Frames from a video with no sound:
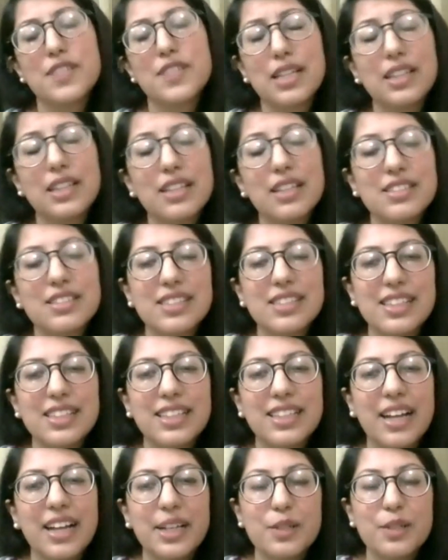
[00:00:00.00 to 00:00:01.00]
That's really
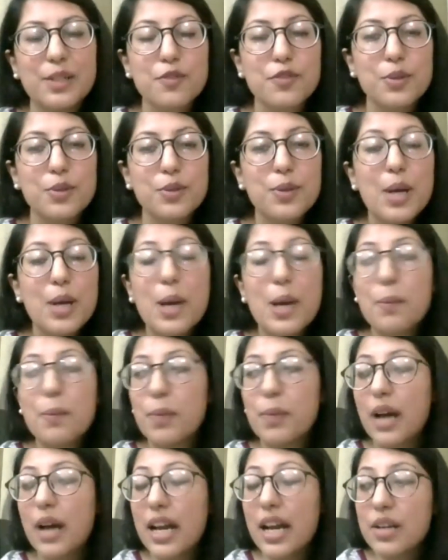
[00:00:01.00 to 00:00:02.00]
kind of you.
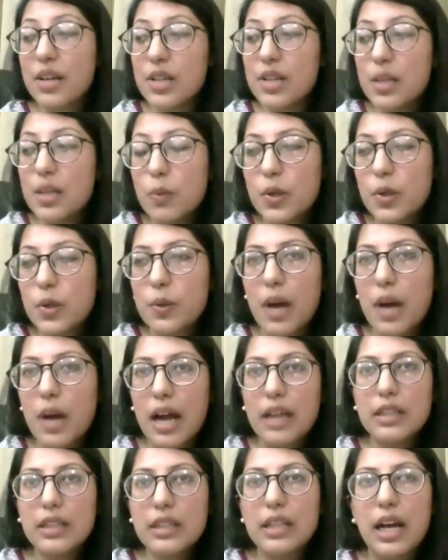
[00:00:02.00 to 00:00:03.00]
But I really want to
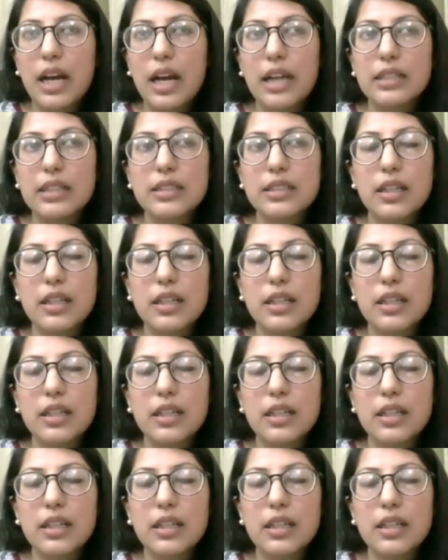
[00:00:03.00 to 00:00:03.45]
add that